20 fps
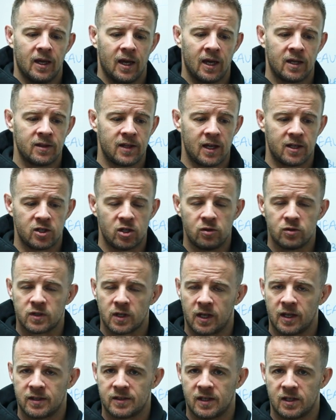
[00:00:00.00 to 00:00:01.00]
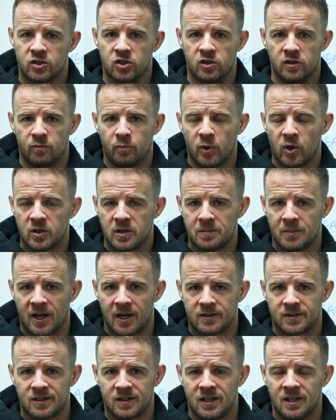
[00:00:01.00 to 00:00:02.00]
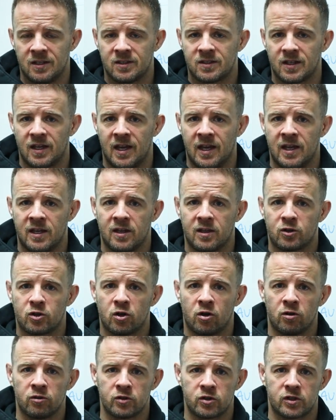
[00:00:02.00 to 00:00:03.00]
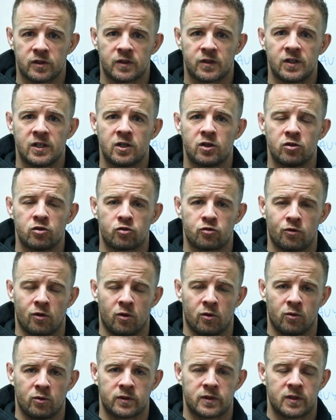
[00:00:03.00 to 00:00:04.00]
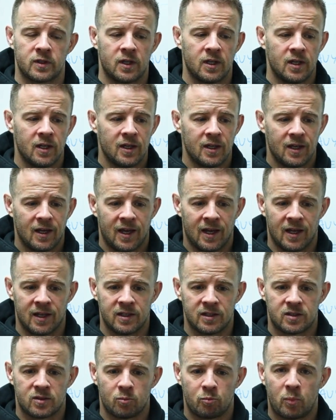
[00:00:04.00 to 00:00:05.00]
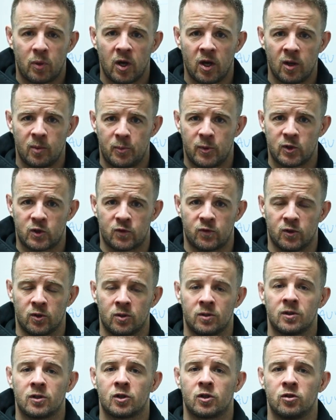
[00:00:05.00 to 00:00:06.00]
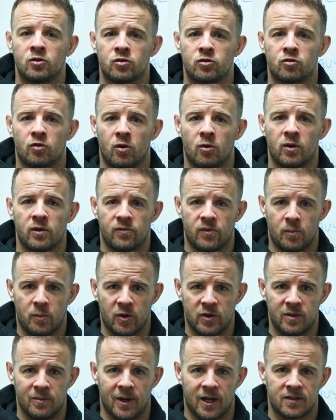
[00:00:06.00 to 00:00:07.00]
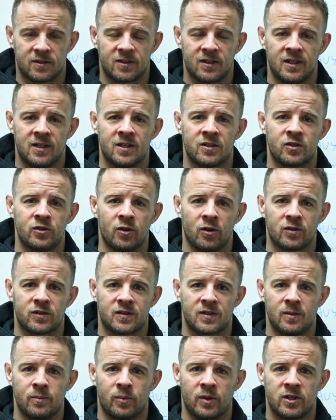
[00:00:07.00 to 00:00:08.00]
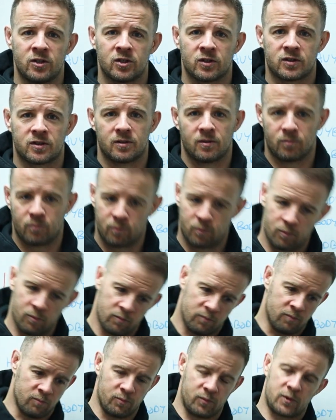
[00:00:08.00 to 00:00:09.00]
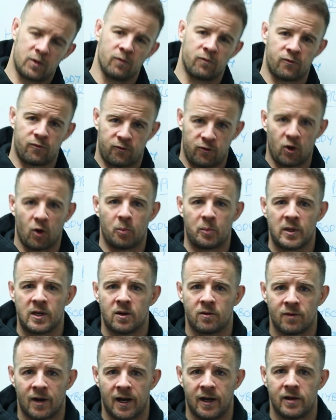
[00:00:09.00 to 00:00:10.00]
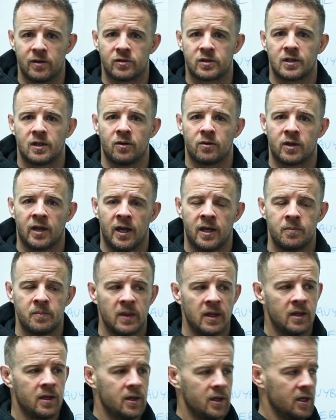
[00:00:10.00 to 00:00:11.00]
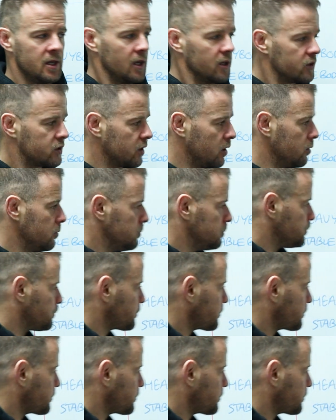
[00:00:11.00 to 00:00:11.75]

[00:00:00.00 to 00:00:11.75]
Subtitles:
And that utilization of body mass is a consciously controlled and purposeful control of the body mass. It is not simply just flopping around, okay? So